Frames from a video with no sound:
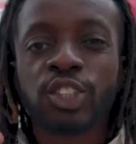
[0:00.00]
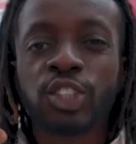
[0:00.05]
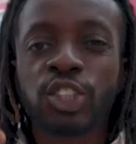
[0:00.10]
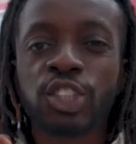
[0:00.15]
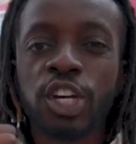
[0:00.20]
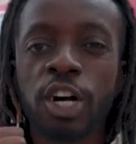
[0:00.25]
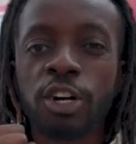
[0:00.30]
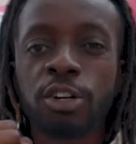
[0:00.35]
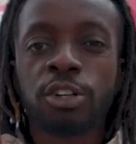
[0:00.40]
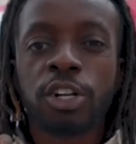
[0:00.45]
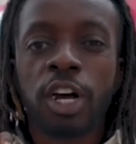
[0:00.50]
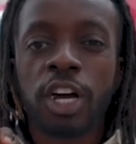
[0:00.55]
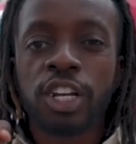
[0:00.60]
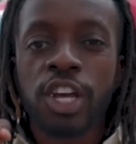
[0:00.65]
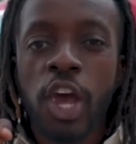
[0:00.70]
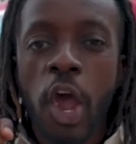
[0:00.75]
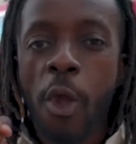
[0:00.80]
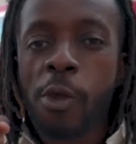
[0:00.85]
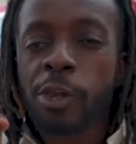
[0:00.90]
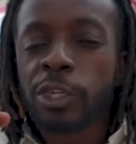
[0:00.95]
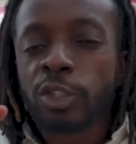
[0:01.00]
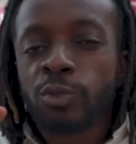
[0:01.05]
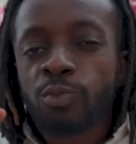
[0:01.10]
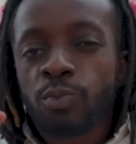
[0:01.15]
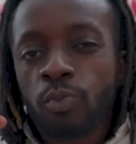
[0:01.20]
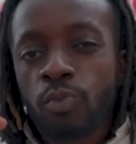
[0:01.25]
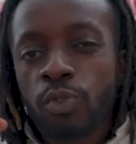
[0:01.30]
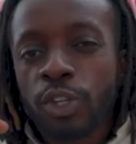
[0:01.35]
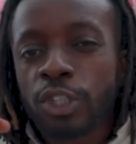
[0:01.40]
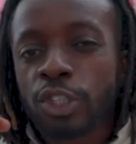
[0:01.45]
suckle on it,
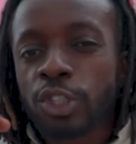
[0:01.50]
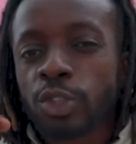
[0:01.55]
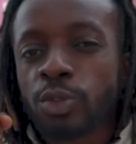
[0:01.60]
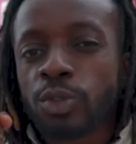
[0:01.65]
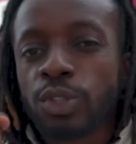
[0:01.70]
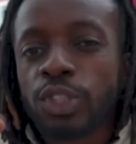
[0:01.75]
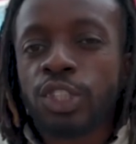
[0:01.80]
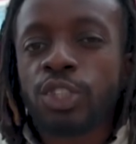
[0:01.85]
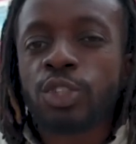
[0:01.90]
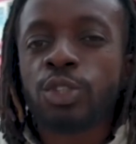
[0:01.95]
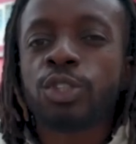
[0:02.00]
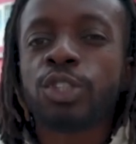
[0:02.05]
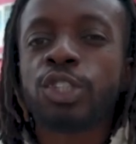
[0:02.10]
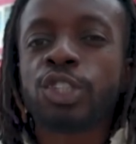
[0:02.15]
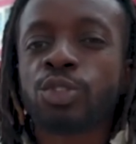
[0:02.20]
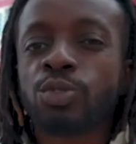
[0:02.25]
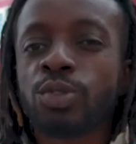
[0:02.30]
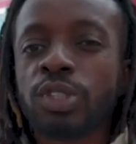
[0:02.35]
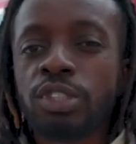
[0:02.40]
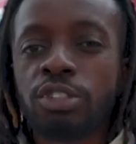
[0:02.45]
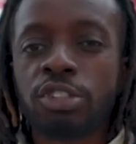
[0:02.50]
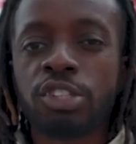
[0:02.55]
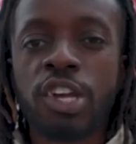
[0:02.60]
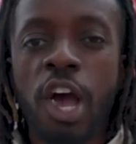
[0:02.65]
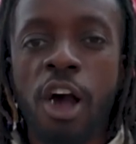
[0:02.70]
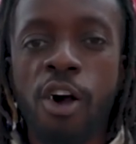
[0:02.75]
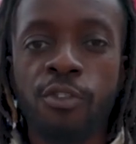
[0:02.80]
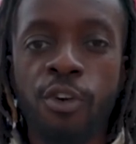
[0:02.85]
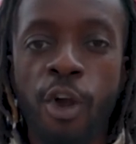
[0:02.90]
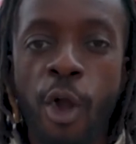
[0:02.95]
squeeze all the sweetness
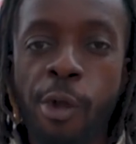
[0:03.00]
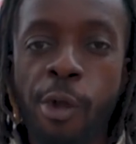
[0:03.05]
out of